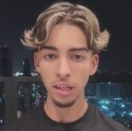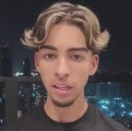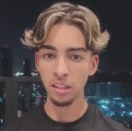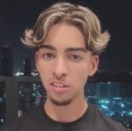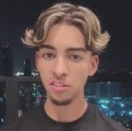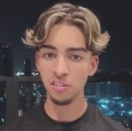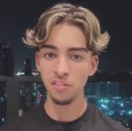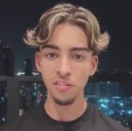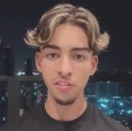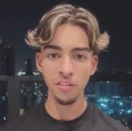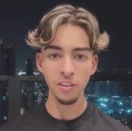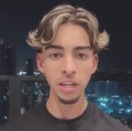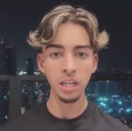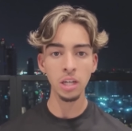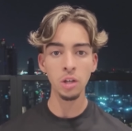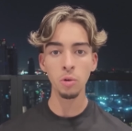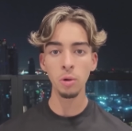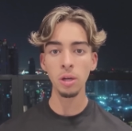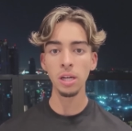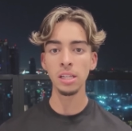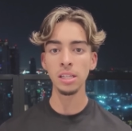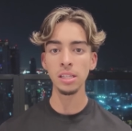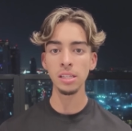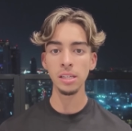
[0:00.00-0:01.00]
And very
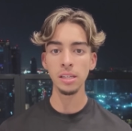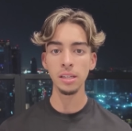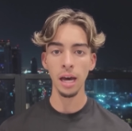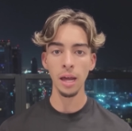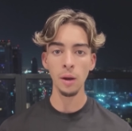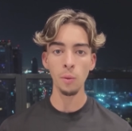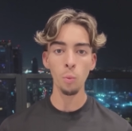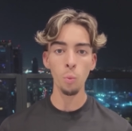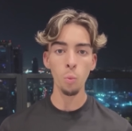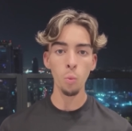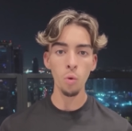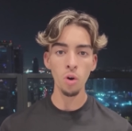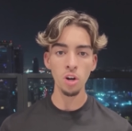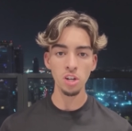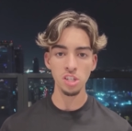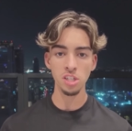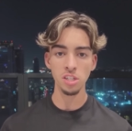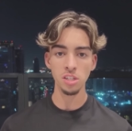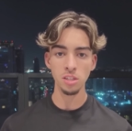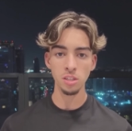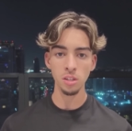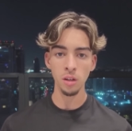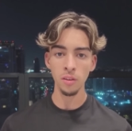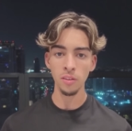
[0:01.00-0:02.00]
quickly, I
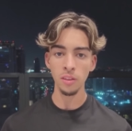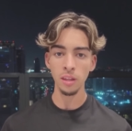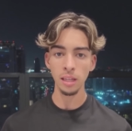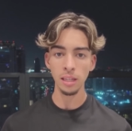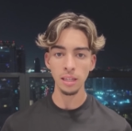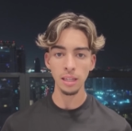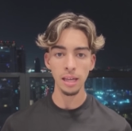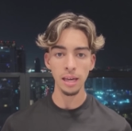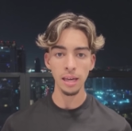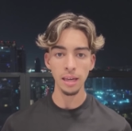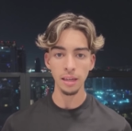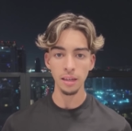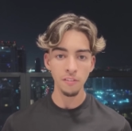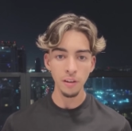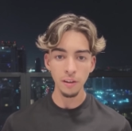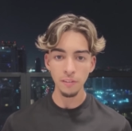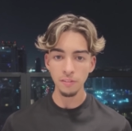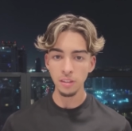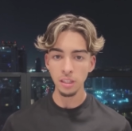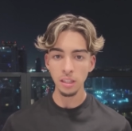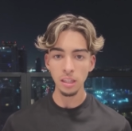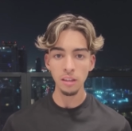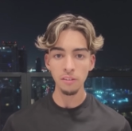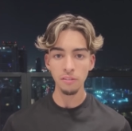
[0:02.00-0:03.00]
watched something like
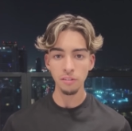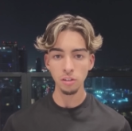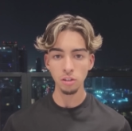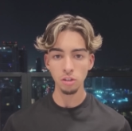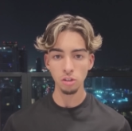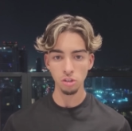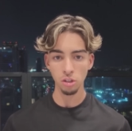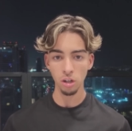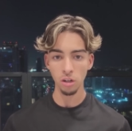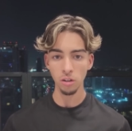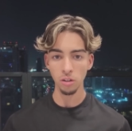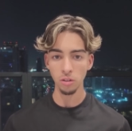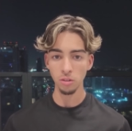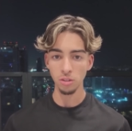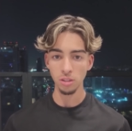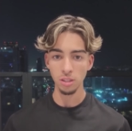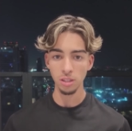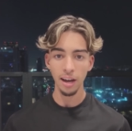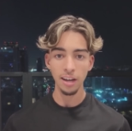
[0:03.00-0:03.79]
fifty different tutorials.